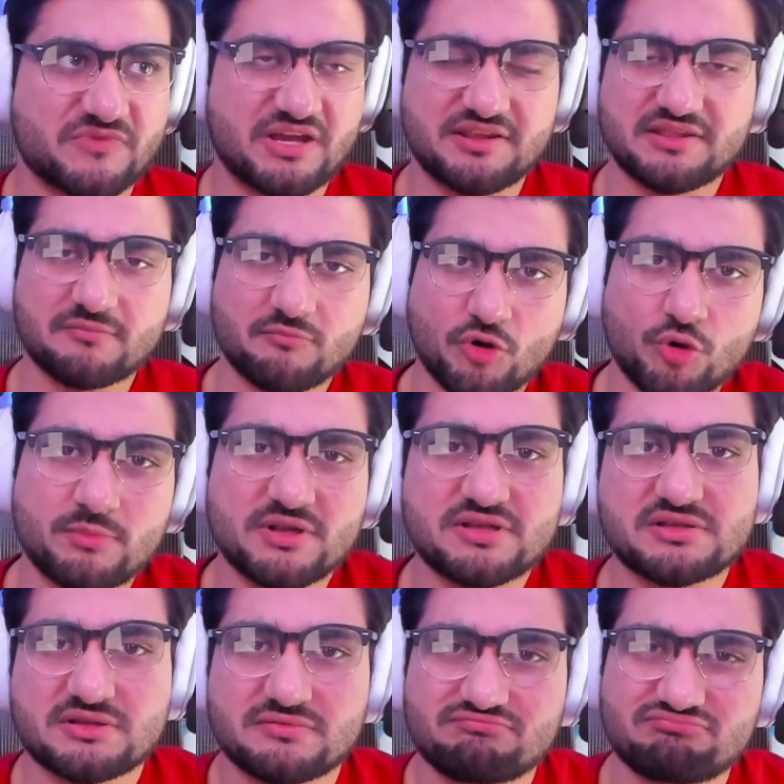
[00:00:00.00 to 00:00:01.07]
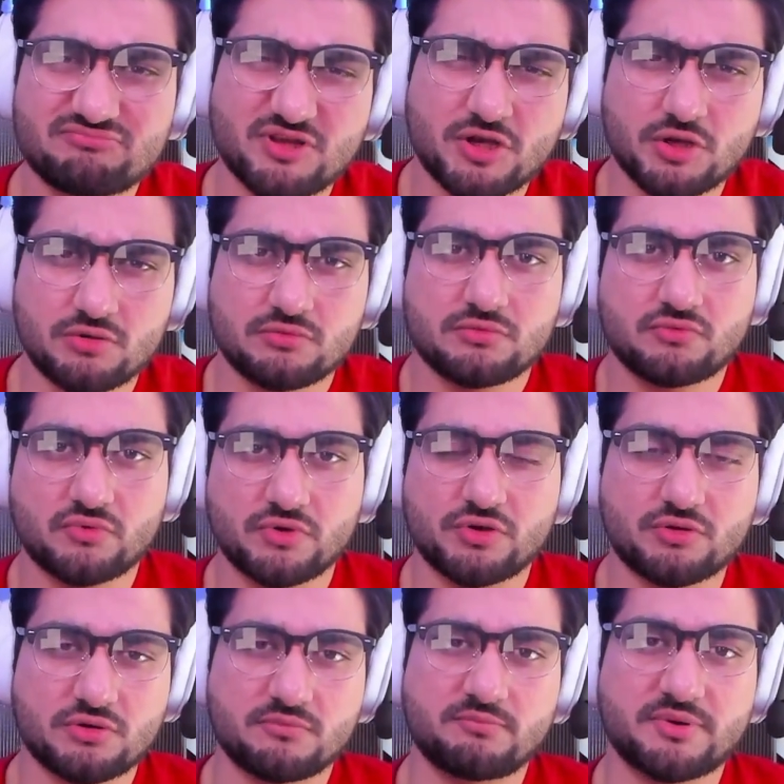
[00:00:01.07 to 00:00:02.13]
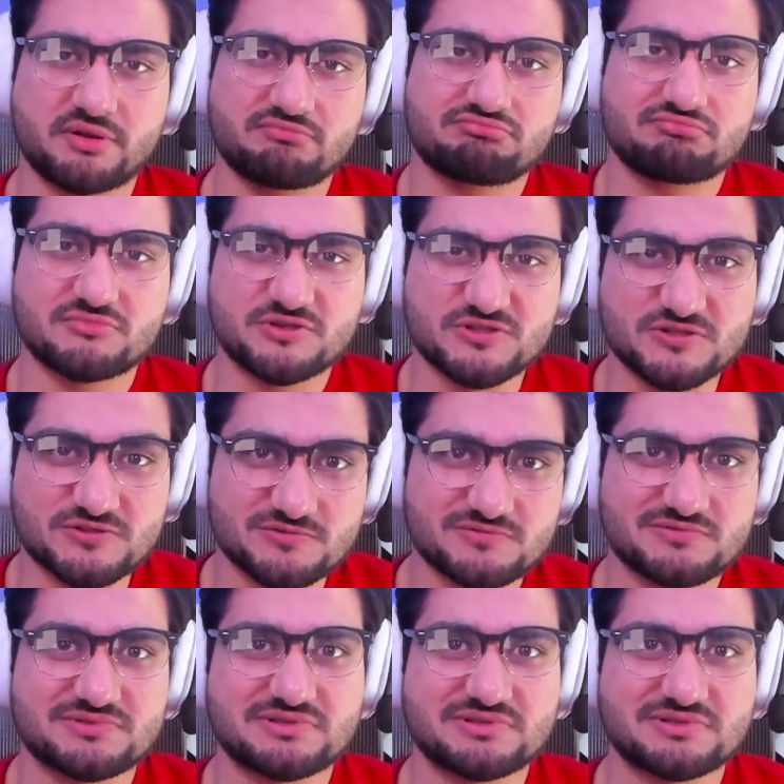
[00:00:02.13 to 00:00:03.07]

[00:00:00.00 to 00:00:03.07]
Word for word: in the moment, you know, when you're a bit, you know,